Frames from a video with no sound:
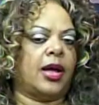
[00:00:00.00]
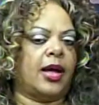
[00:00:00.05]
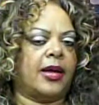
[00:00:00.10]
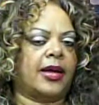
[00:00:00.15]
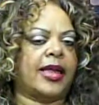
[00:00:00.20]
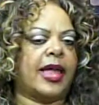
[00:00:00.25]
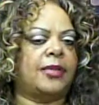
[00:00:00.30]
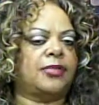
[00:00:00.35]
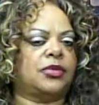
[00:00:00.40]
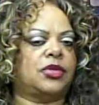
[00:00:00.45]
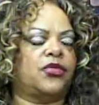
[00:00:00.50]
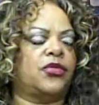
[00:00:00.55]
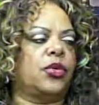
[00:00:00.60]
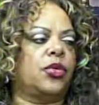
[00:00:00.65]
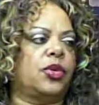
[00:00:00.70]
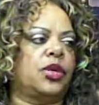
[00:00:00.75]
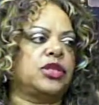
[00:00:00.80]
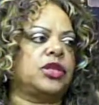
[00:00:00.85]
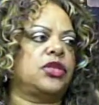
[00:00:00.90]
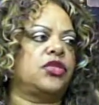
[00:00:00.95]
came to
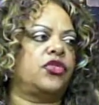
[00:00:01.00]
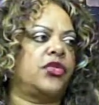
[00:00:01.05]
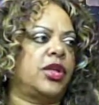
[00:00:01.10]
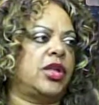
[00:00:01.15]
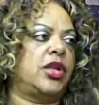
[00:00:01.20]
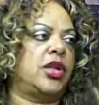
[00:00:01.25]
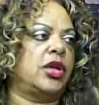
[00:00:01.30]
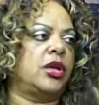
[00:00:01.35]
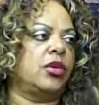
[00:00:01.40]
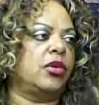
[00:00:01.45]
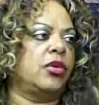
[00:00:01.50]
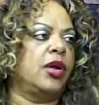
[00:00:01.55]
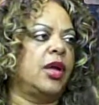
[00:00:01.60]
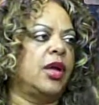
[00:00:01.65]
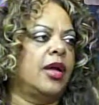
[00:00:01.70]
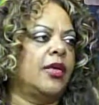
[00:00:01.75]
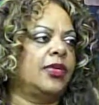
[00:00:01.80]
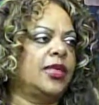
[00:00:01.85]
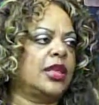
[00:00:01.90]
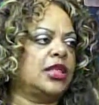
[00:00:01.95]
fruition for you,
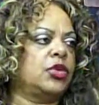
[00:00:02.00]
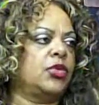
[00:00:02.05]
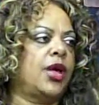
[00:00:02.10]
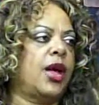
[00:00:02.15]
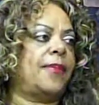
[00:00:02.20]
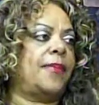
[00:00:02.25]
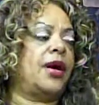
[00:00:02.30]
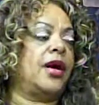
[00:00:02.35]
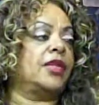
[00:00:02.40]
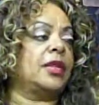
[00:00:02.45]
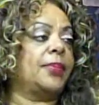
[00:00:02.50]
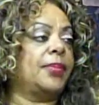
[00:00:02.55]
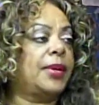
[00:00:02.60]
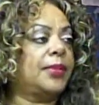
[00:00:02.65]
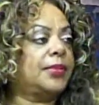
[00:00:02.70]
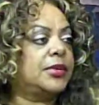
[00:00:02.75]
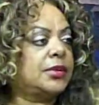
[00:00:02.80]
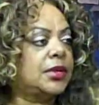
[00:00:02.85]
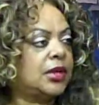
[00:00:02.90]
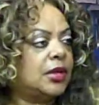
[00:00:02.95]
that you help other
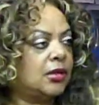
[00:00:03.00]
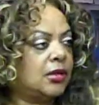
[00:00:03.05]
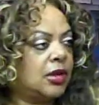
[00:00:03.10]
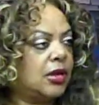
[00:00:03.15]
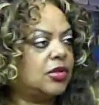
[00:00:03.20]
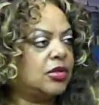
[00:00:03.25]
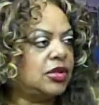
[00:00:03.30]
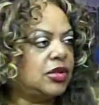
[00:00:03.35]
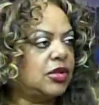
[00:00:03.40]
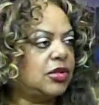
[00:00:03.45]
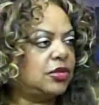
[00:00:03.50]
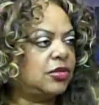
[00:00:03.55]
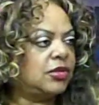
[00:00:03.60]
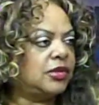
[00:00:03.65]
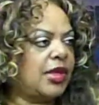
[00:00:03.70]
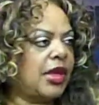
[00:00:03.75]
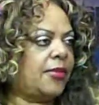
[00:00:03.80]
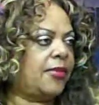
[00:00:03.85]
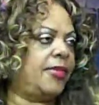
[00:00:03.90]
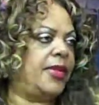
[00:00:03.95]
people to do
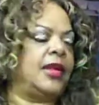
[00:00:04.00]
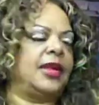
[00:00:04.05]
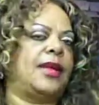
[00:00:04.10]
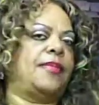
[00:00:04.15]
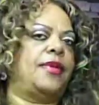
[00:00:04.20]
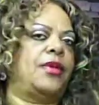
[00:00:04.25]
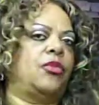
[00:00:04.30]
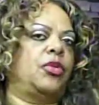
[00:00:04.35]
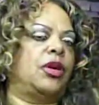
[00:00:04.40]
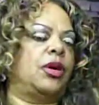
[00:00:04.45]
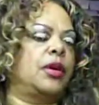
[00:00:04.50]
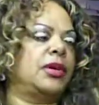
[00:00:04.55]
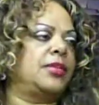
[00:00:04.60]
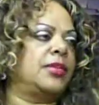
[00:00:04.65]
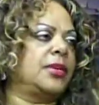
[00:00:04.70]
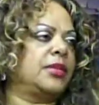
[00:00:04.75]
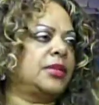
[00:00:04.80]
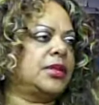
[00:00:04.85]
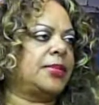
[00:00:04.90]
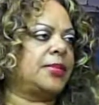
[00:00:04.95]
that, and they went
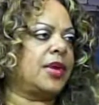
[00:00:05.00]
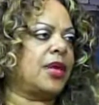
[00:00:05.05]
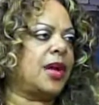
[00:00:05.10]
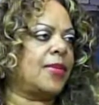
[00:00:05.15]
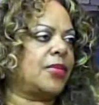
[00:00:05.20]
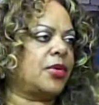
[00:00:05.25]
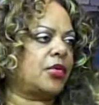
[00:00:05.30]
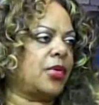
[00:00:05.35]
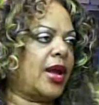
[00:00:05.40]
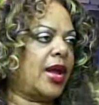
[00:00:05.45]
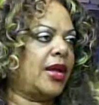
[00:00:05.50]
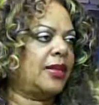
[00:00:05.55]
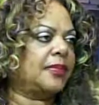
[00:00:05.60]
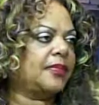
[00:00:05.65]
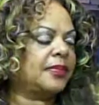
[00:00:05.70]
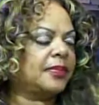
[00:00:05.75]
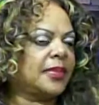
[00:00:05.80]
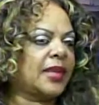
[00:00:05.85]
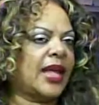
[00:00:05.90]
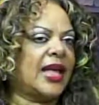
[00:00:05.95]
on to become great.
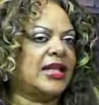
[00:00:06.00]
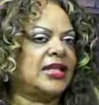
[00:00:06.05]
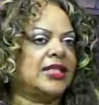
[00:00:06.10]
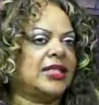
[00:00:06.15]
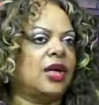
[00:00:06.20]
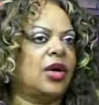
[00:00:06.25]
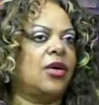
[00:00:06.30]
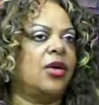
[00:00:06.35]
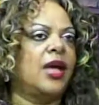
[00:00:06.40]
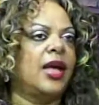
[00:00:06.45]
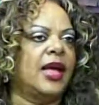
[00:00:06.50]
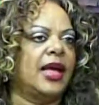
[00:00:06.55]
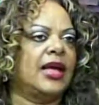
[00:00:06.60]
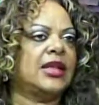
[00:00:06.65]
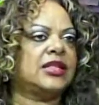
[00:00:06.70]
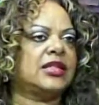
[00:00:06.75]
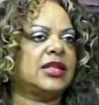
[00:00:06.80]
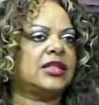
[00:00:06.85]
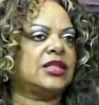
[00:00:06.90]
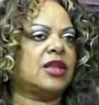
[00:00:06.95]
And so
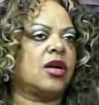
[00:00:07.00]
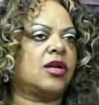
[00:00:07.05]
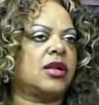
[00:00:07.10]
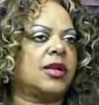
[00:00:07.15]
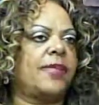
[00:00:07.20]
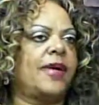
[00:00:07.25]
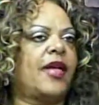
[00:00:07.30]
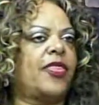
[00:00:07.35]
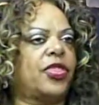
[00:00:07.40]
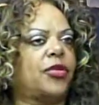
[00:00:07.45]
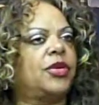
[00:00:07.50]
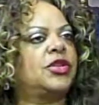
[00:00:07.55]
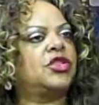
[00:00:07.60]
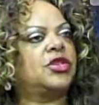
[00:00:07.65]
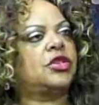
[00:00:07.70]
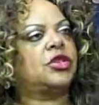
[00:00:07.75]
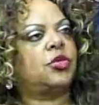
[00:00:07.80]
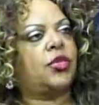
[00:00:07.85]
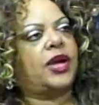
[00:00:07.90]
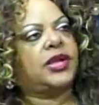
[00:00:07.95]
it's just talking about 3
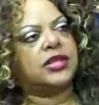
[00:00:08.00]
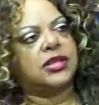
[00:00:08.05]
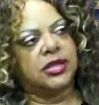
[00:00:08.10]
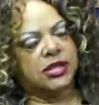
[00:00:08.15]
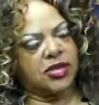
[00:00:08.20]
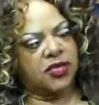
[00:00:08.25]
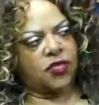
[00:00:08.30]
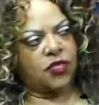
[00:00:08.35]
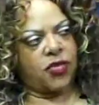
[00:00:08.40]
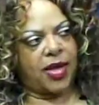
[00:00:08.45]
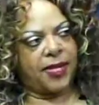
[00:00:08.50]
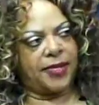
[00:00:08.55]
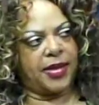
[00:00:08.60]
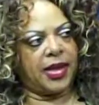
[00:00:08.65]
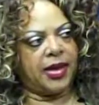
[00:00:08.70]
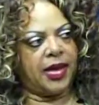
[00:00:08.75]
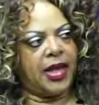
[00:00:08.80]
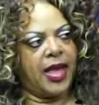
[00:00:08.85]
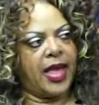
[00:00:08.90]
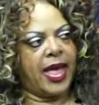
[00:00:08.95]
generations of
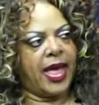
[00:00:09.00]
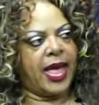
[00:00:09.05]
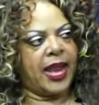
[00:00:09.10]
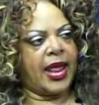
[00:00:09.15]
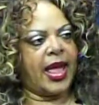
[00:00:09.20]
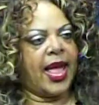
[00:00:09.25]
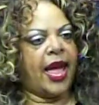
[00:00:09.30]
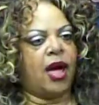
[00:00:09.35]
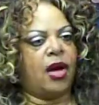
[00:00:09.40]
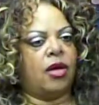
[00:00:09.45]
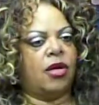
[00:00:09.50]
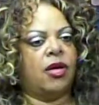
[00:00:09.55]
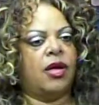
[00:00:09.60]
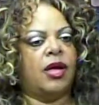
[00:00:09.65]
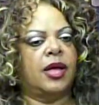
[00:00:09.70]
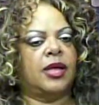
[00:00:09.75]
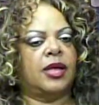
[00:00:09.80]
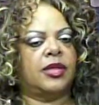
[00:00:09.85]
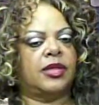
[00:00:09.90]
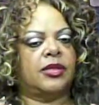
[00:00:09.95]
women and how
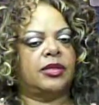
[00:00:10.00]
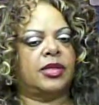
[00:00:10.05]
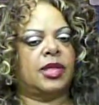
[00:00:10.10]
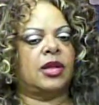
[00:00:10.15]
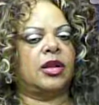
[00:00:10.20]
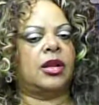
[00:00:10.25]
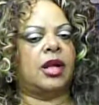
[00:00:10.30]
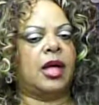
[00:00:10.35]
the